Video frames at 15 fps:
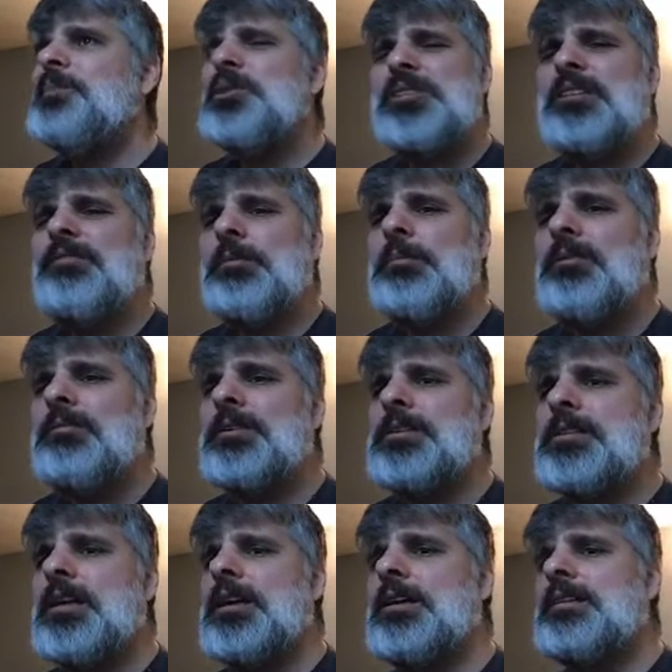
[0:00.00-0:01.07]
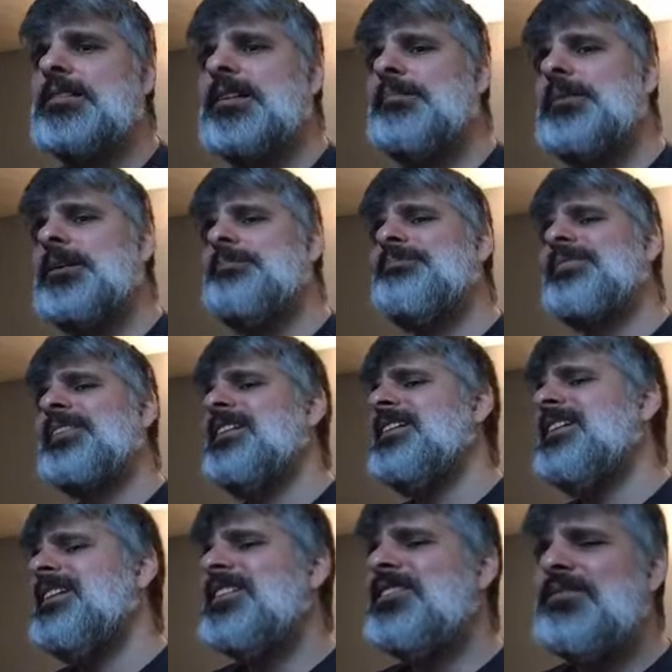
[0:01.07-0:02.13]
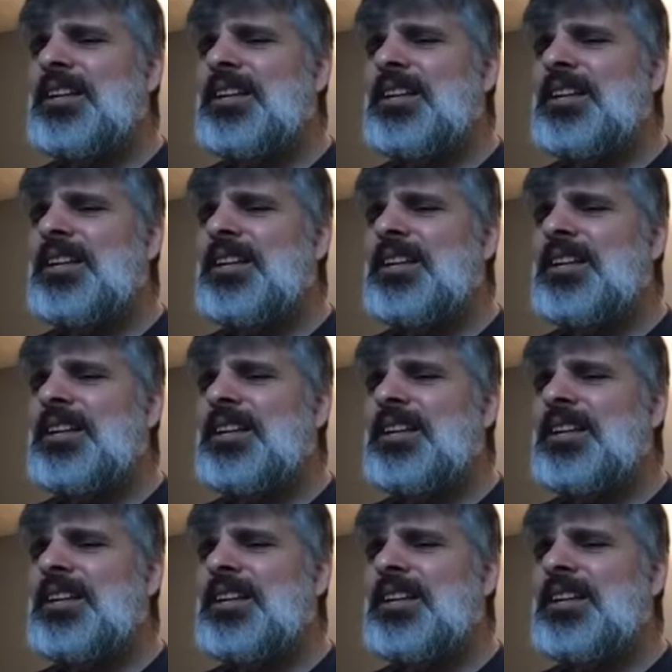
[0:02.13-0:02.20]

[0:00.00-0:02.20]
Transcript: mostly from oversights. I mean, there's